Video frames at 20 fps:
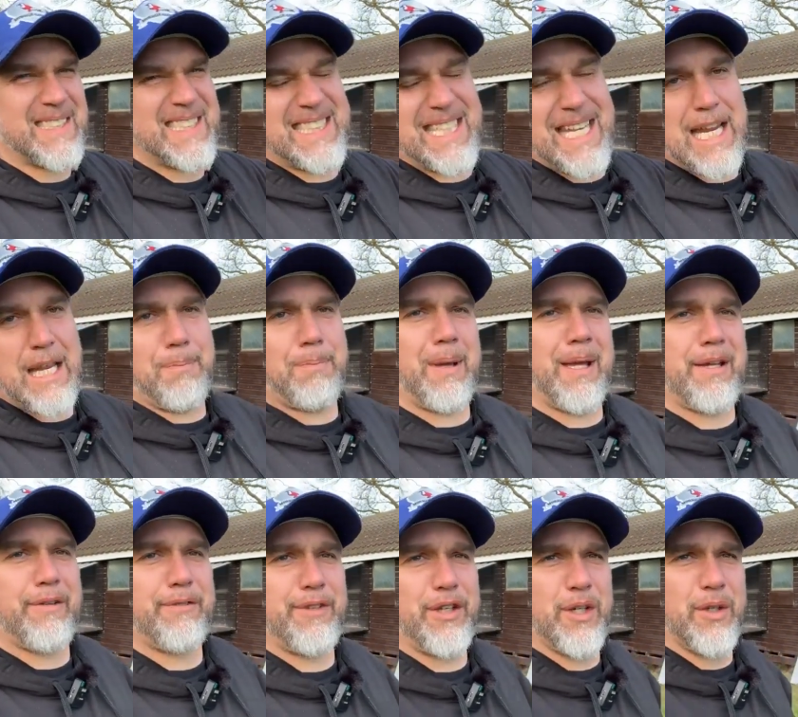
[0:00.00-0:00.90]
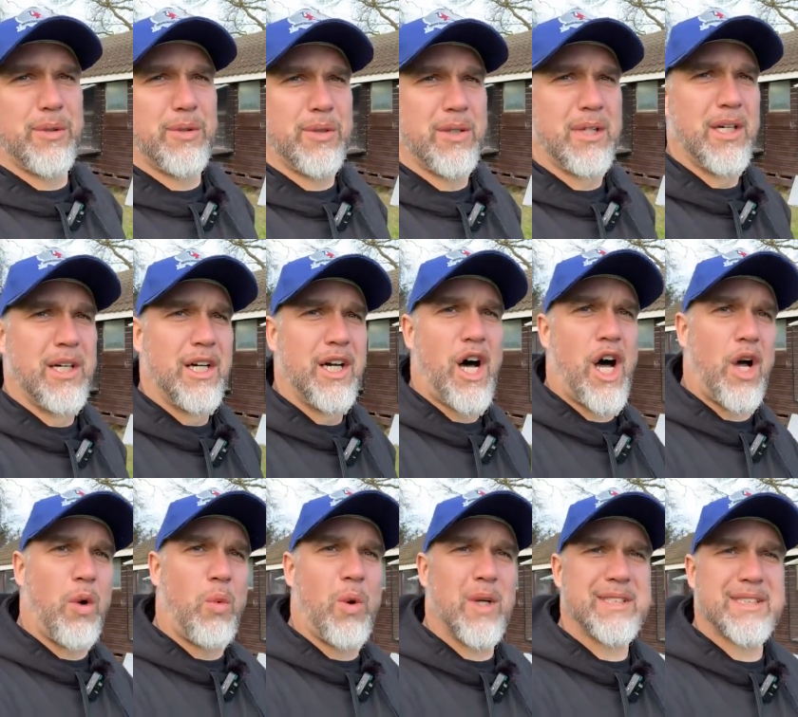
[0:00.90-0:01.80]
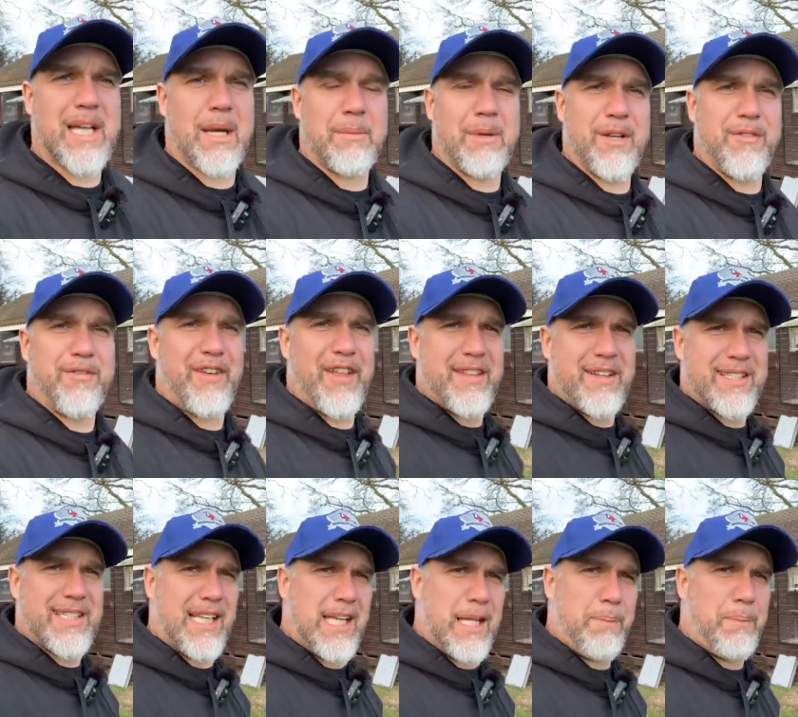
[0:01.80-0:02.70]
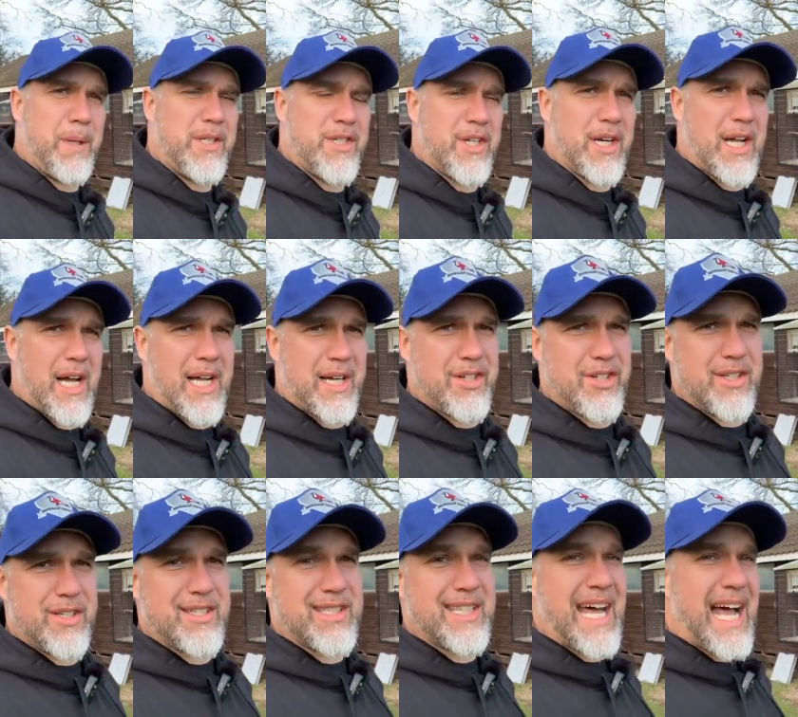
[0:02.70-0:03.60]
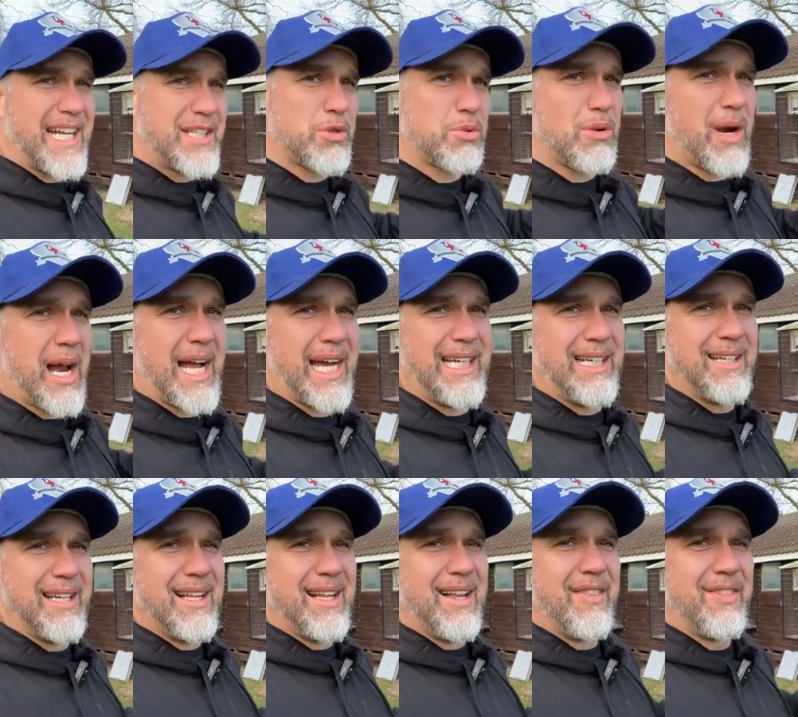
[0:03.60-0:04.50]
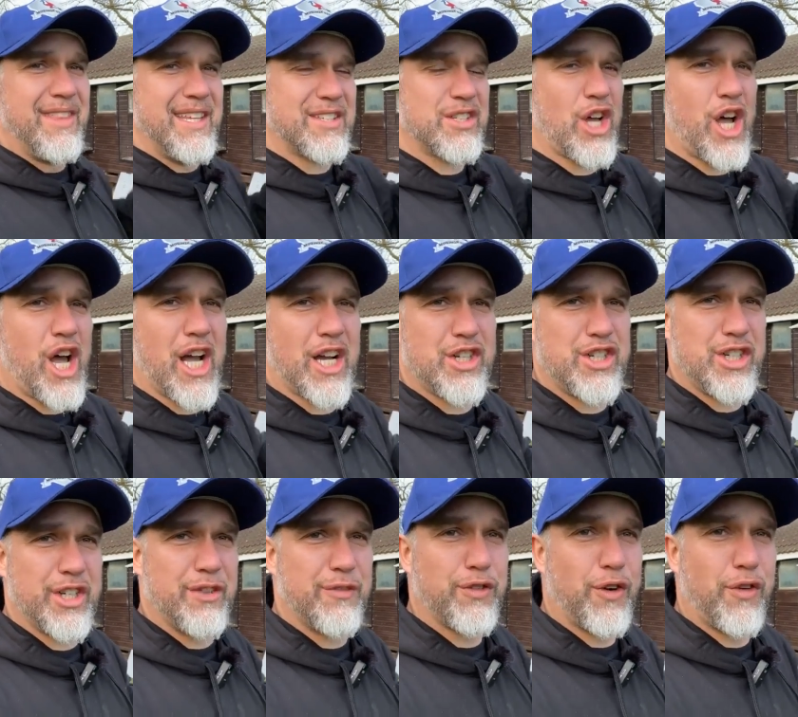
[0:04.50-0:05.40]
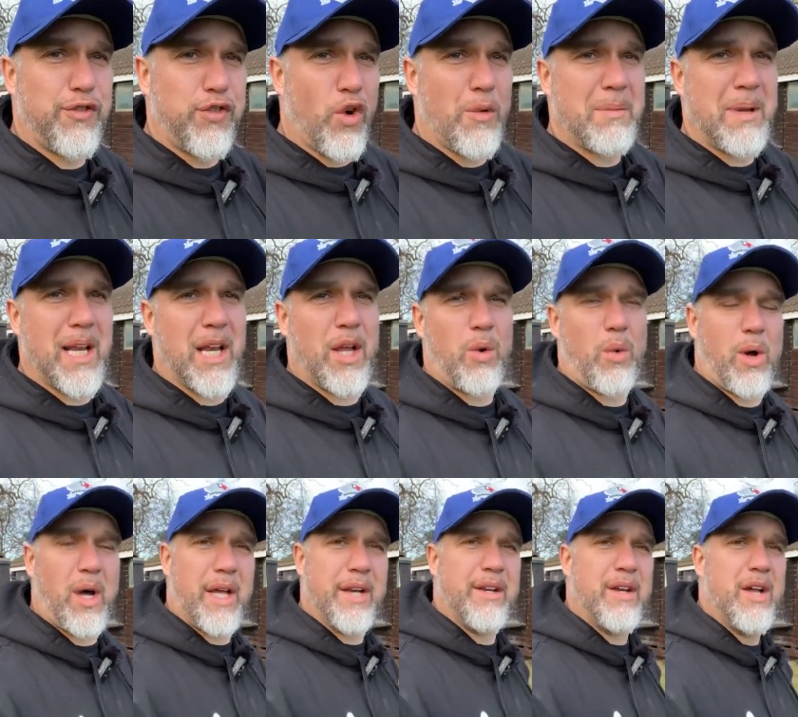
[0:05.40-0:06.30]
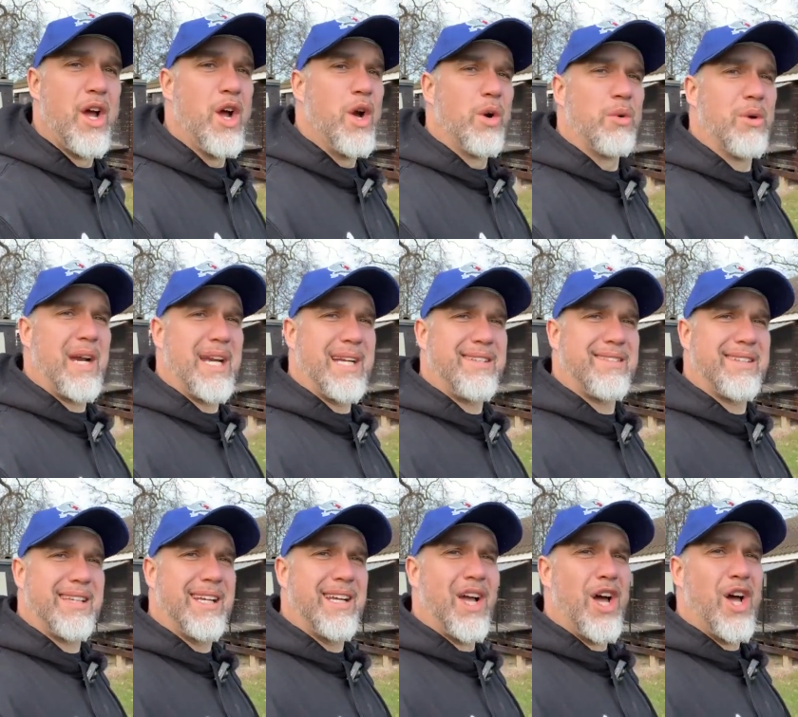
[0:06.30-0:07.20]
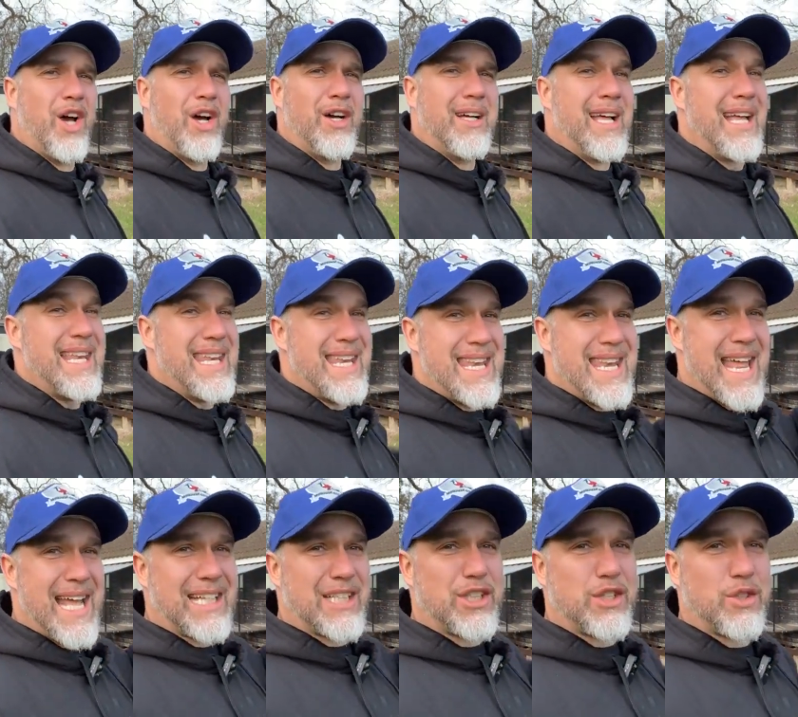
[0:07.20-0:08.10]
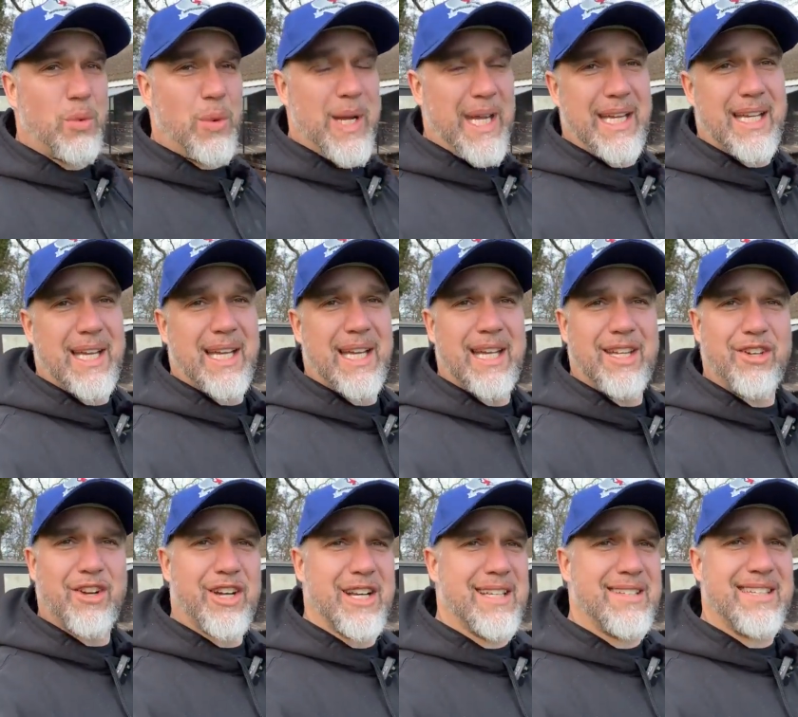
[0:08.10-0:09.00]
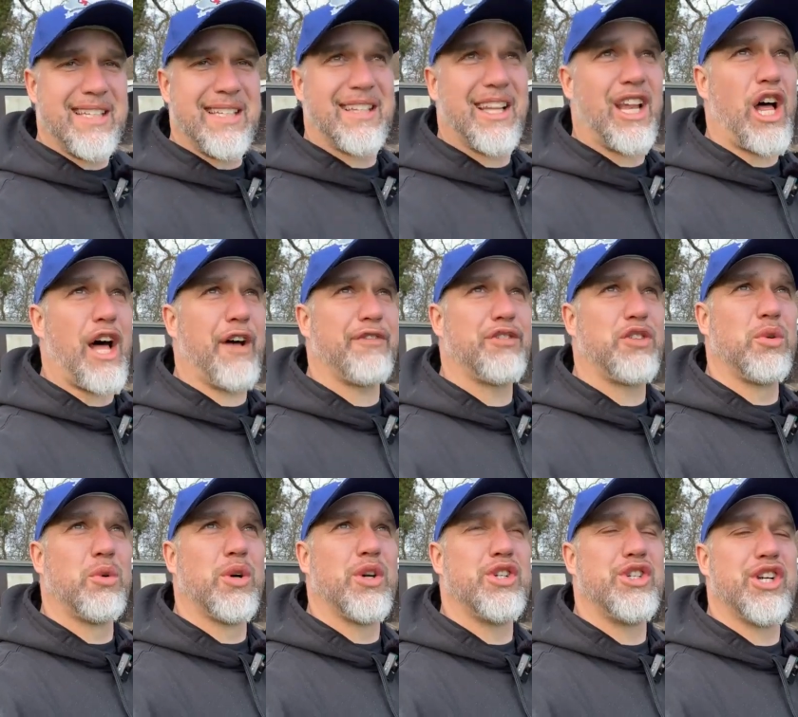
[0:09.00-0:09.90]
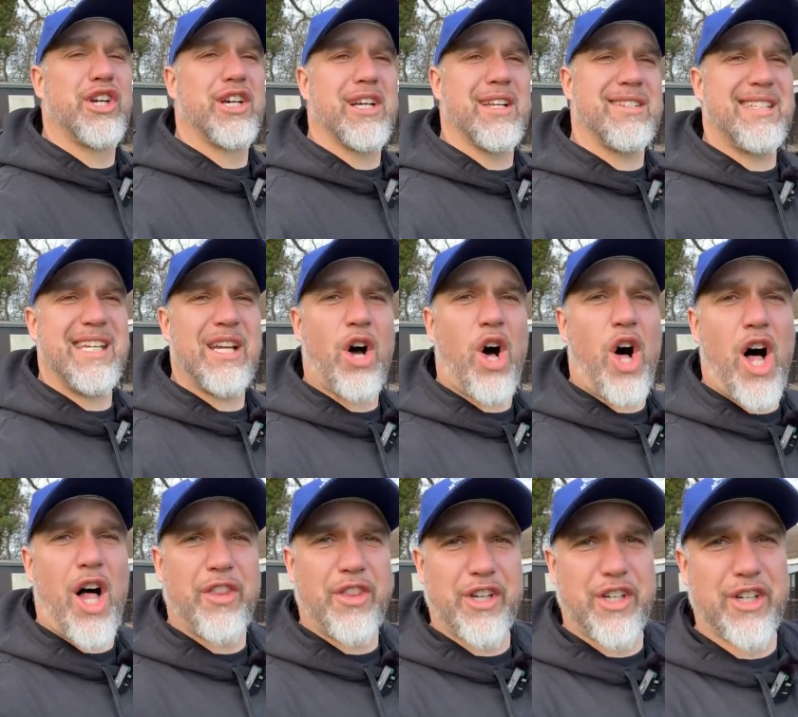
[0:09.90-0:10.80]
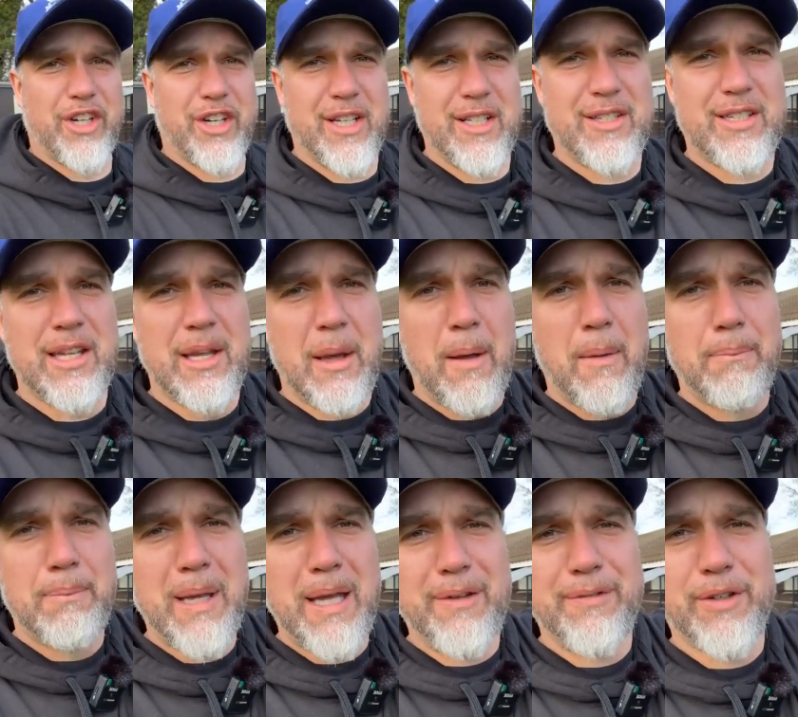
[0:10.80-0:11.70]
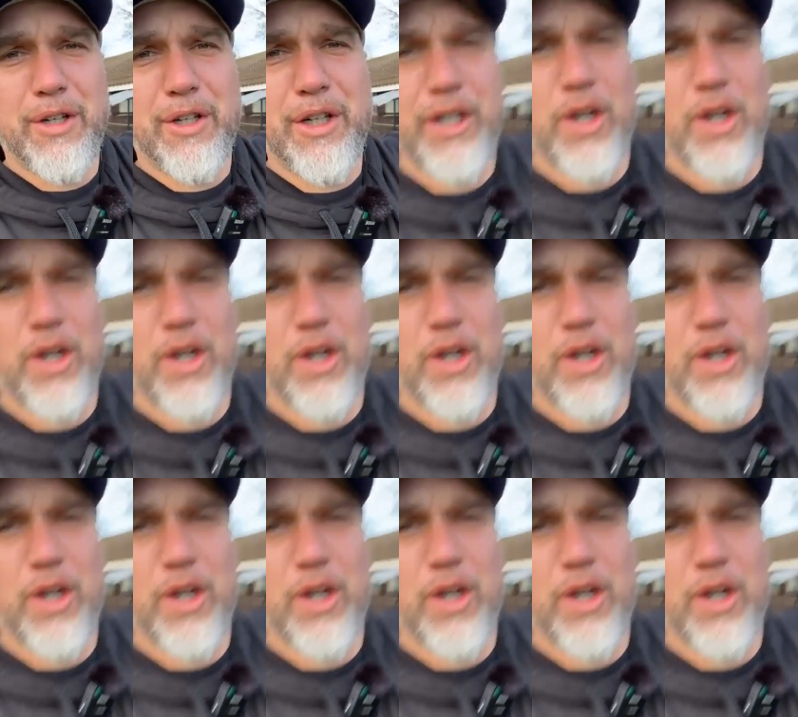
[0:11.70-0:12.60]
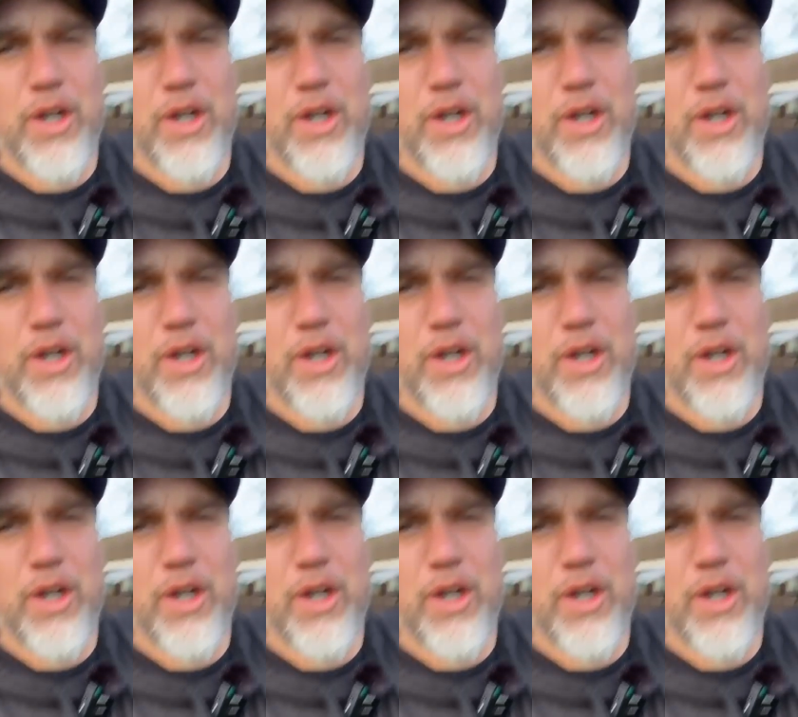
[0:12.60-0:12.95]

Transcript: sneak peek view on what's coming to Feathers Elite Pigeon Auctions. That's right, this auction for Formula One racing next week. You're going to see the loft tours. You're going to see all the goods. People, you're with